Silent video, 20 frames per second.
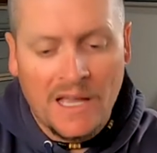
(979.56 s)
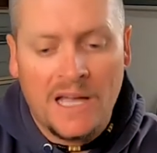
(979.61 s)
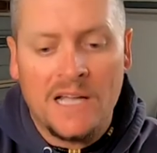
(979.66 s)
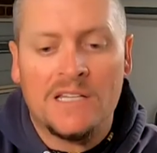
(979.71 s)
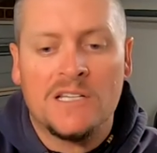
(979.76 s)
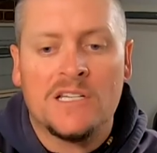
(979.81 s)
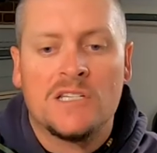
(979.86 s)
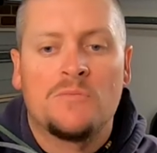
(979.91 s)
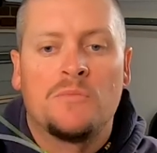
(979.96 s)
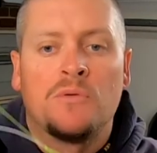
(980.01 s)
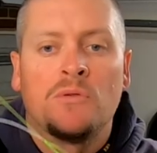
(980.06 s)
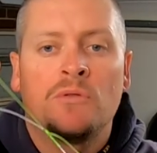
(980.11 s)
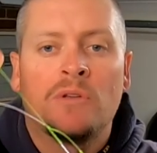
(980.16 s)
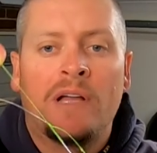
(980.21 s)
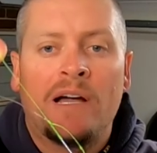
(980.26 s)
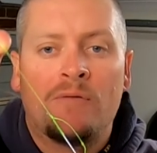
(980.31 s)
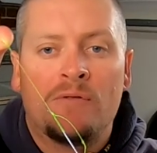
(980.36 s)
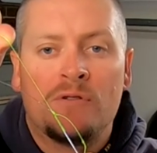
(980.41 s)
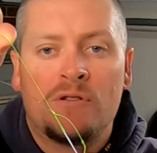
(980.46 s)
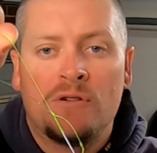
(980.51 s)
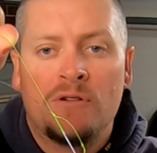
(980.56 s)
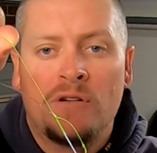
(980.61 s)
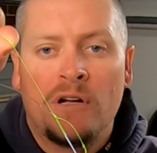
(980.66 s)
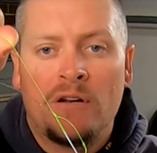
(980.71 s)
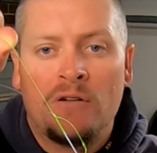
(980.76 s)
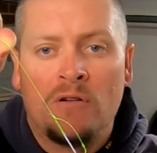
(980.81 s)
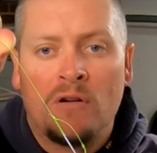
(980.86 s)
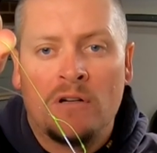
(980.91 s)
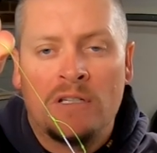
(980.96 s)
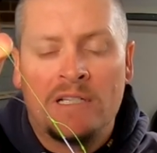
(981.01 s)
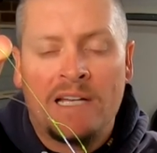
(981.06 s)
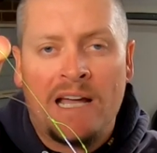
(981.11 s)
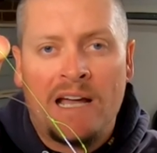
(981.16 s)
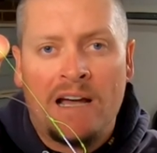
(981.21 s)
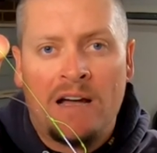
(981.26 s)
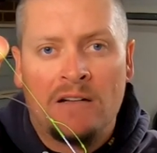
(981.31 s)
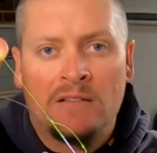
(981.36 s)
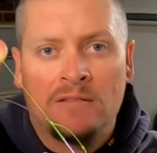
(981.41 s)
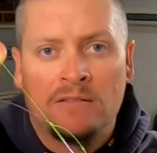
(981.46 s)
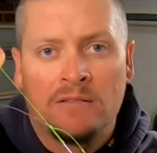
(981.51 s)
and just pull that Rizzuto knot
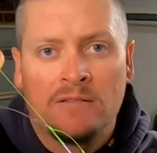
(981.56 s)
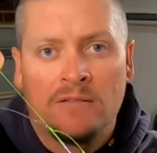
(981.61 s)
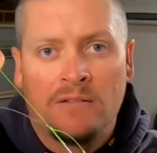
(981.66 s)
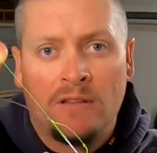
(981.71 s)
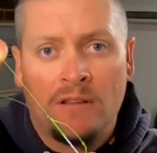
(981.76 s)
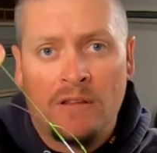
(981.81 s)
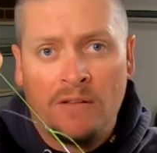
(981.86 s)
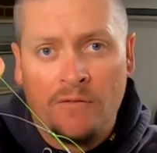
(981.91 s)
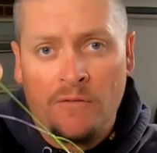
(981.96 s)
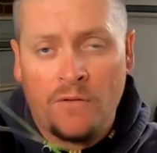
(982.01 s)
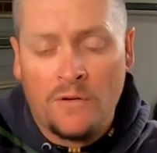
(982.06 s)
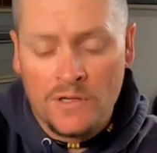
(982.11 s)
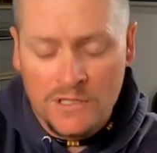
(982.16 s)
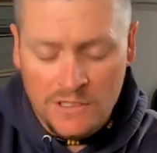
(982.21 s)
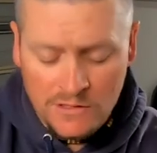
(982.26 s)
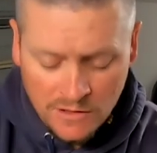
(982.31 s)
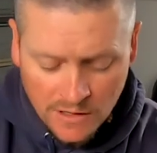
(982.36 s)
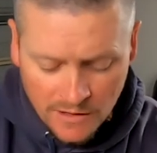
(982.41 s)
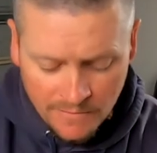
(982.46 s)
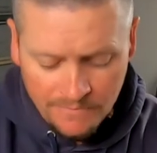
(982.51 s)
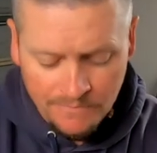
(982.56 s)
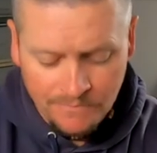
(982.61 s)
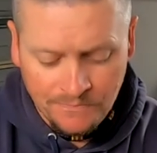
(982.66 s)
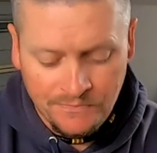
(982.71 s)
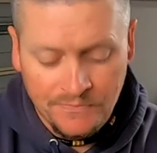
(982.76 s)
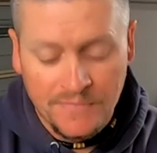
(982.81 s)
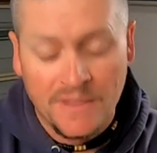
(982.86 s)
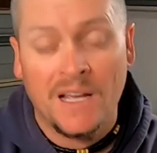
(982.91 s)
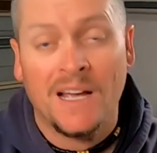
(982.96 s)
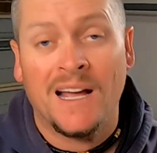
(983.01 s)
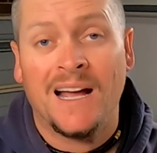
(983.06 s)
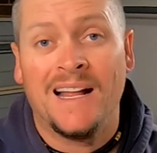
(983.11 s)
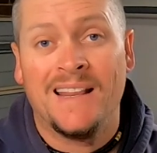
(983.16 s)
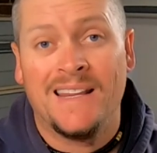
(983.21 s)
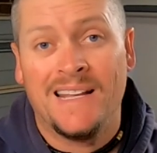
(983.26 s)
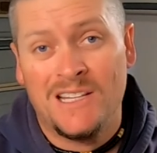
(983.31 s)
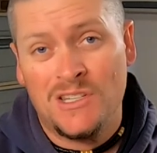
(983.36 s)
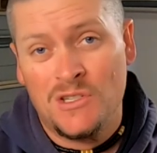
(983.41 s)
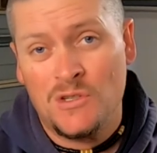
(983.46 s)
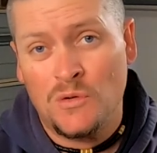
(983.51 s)
down the first time
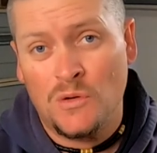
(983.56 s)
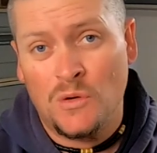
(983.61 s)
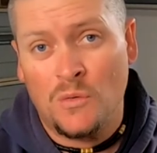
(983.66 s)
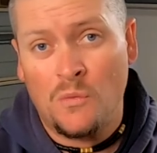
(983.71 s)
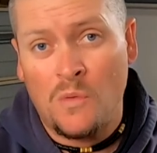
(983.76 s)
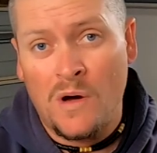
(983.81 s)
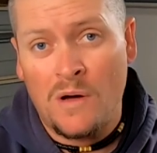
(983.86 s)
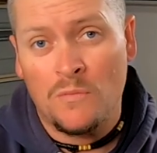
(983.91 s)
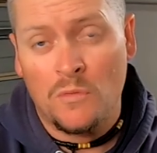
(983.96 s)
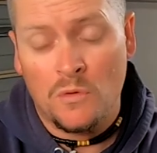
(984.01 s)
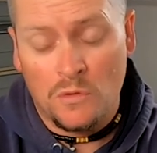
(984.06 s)
and then do it one